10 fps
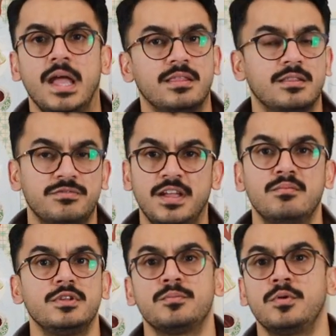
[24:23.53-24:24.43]
And the
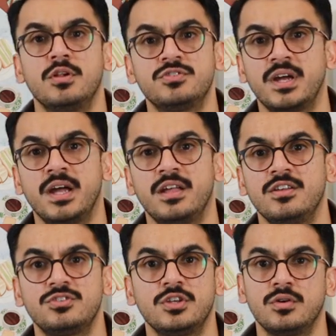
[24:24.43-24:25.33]
family
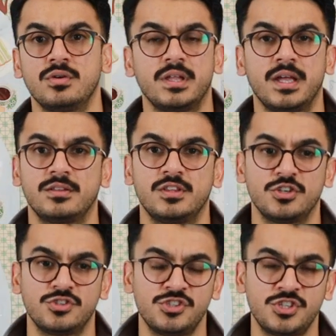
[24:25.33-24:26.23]
apologized, you know, like
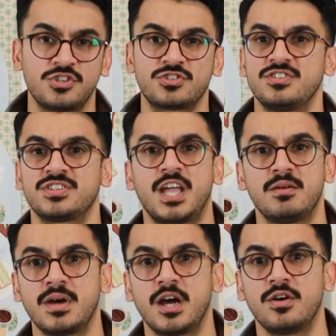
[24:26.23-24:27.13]
their sisters
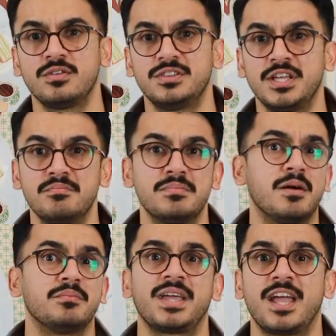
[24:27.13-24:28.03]
came out, their
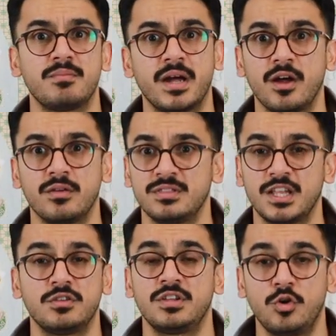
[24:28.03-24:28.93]
mom came out.
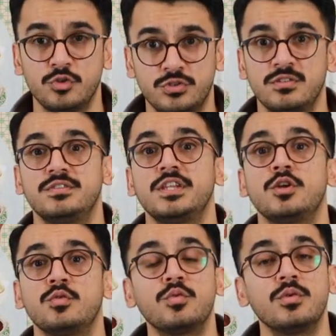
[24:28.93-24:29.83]
Now they all sort of
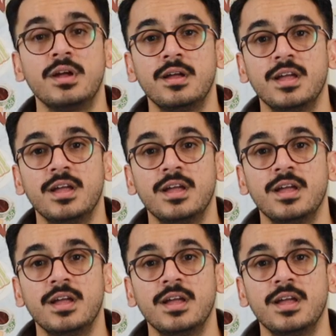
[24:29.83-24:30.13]
knew